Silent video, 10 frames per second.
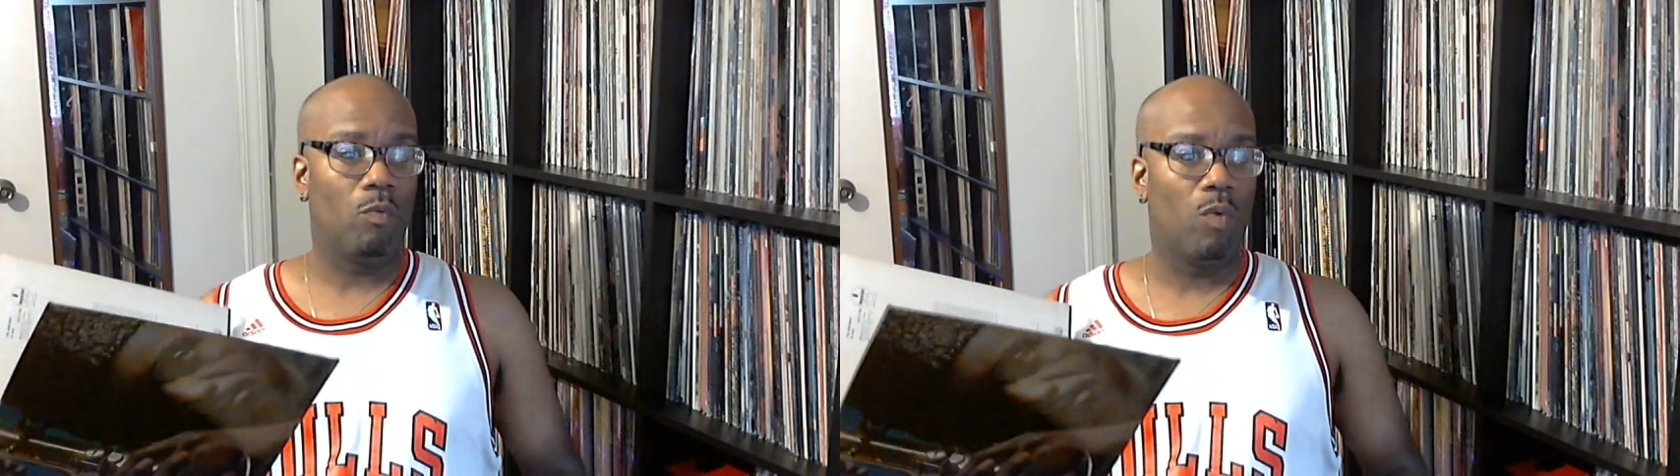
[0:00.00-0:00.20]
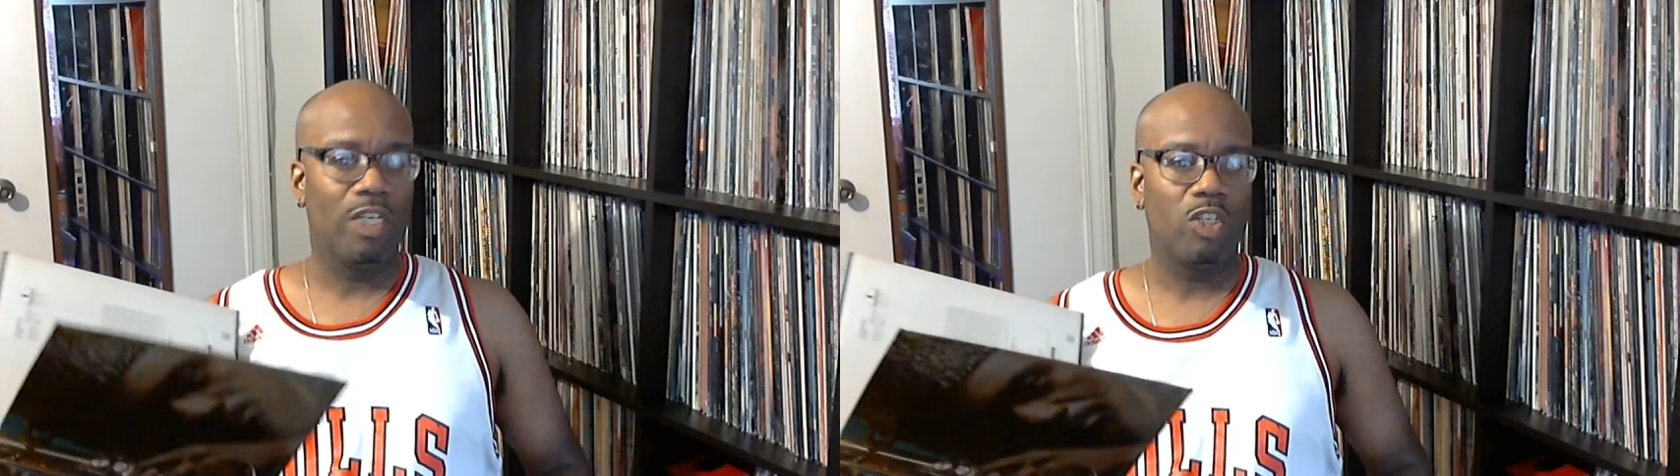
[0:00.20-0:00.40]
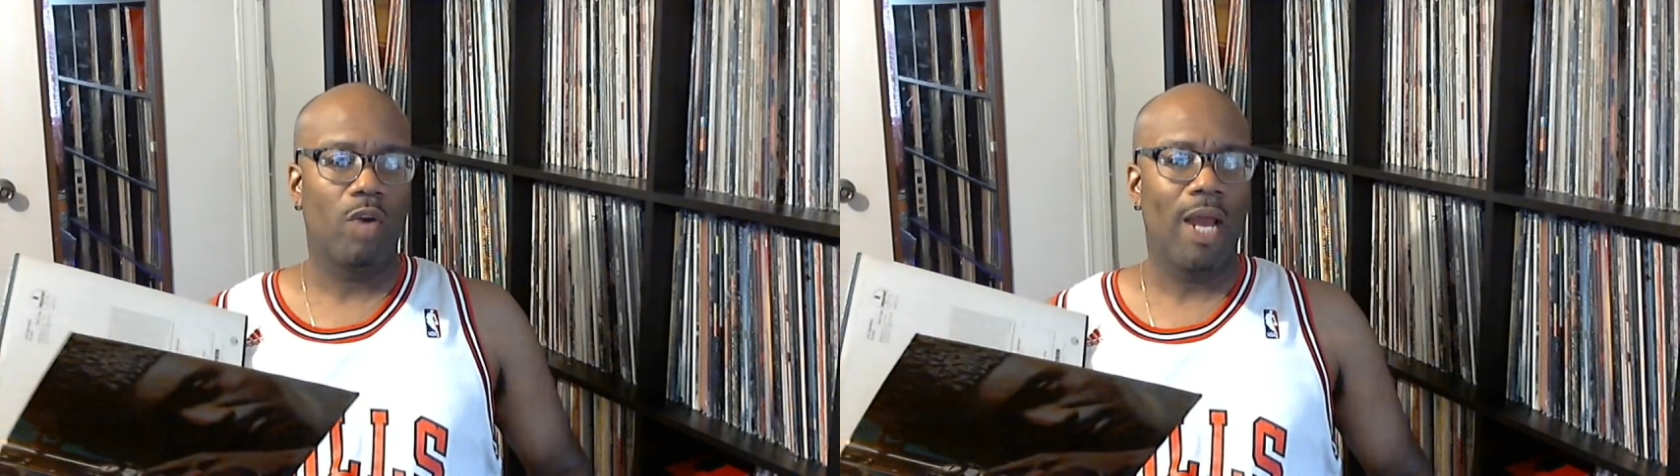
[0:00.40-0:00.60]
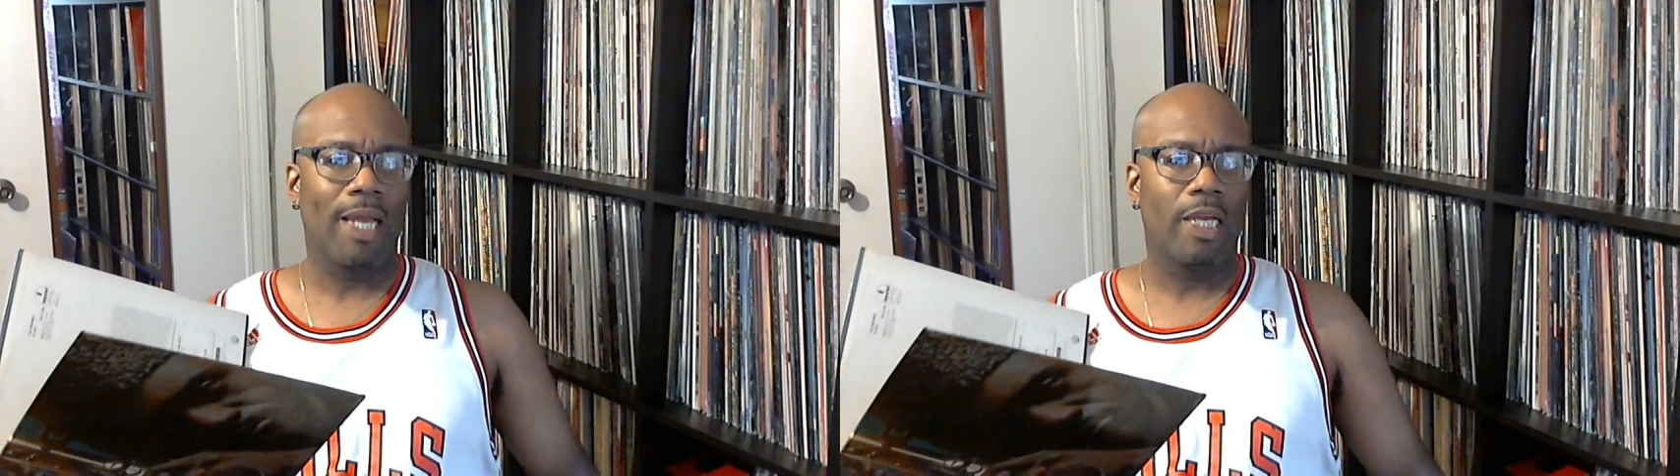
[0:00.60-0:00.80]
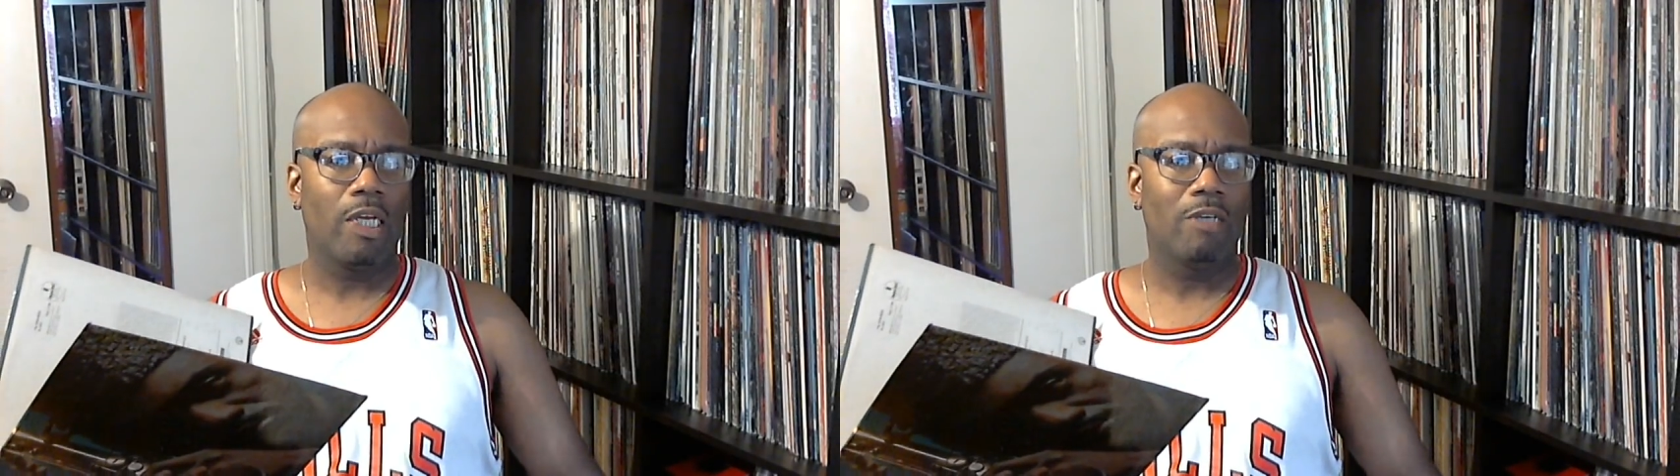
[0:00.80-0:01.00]
One
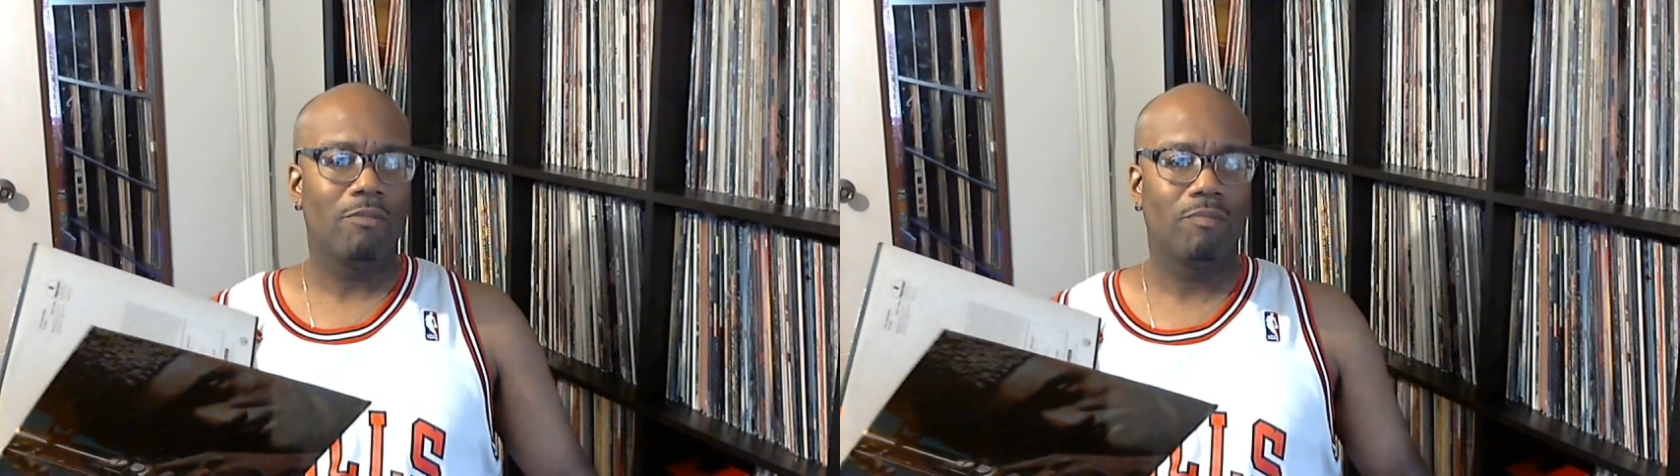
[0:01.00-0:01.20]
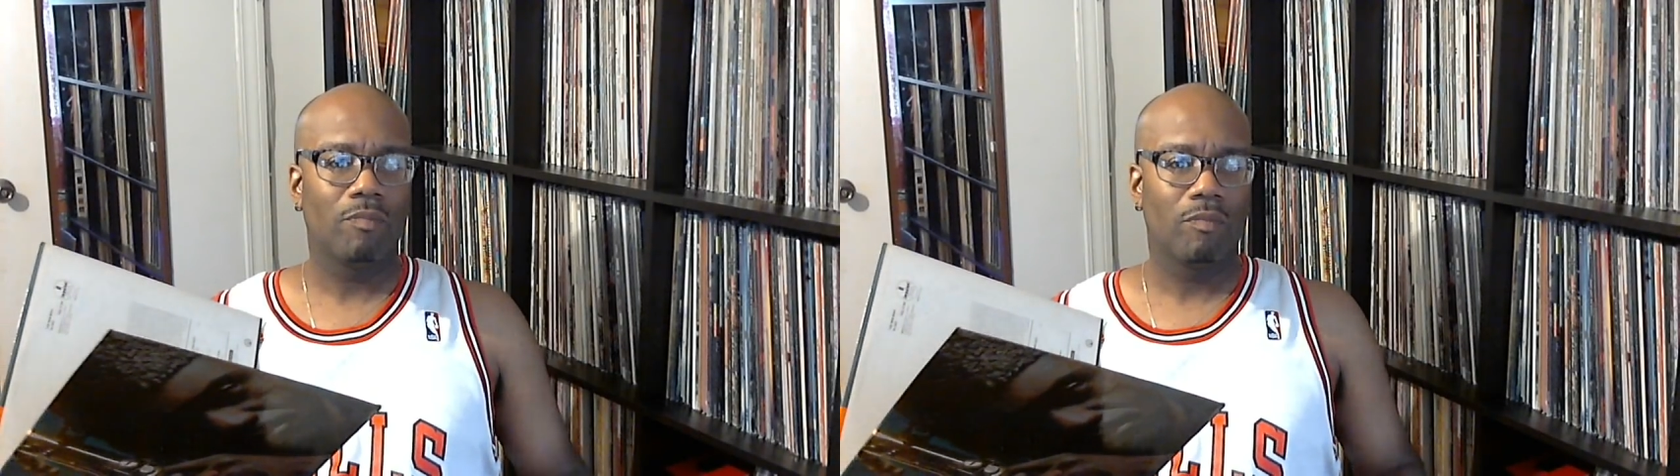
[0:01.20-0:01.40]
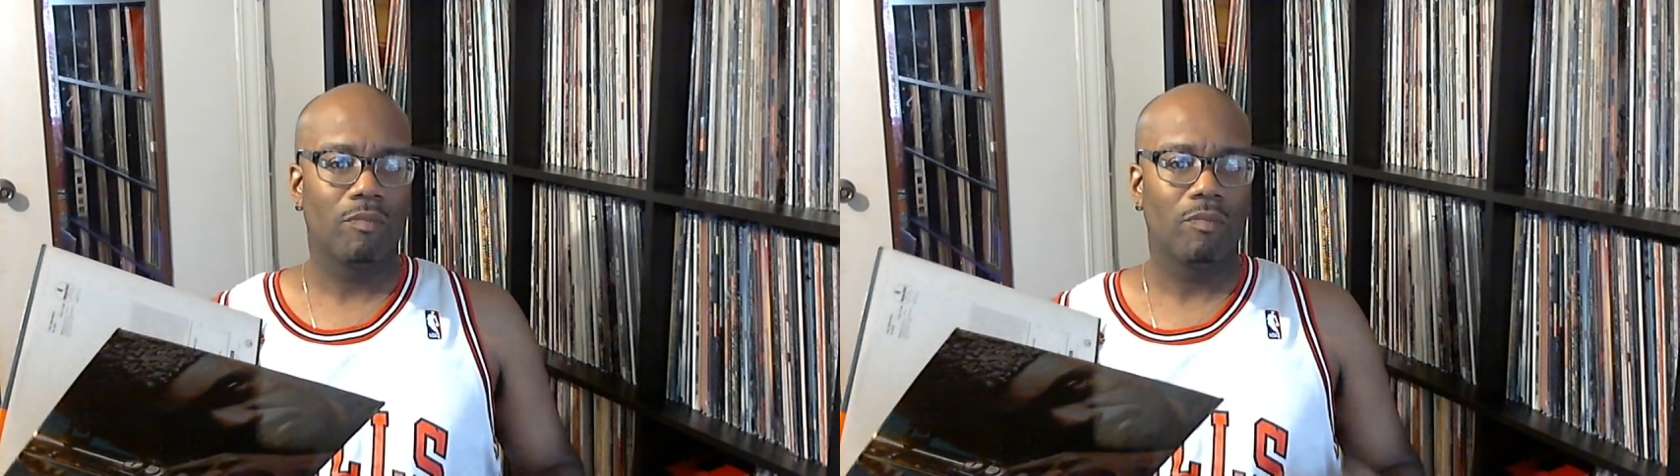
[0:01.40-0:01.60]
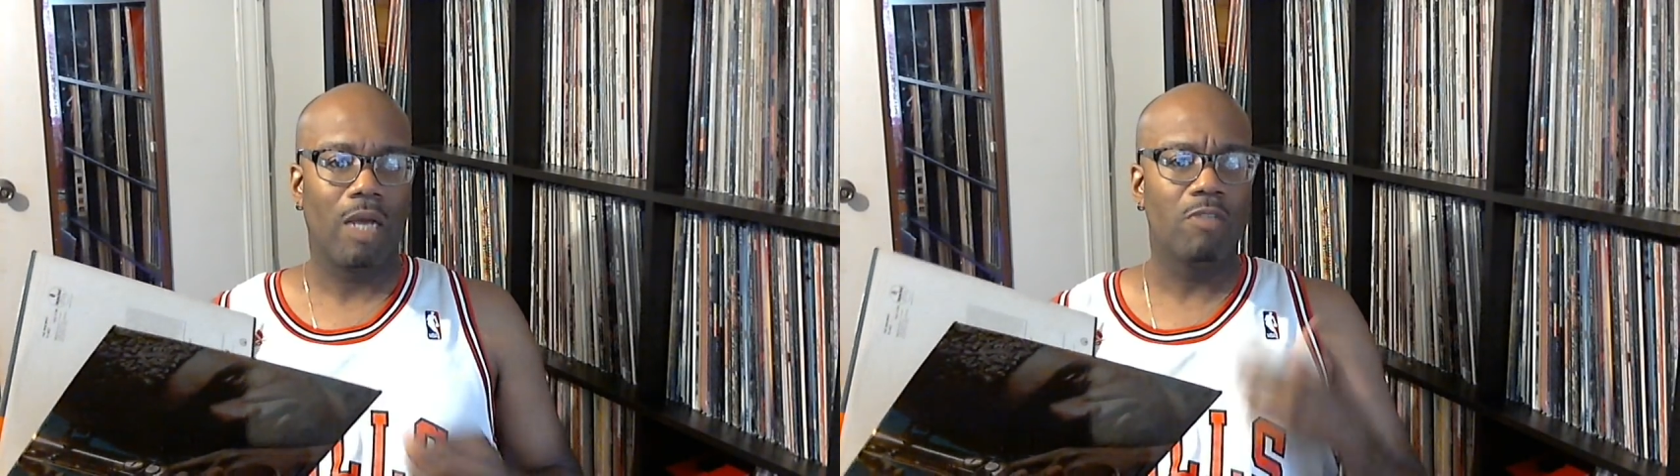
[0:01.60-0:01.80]
track. I'm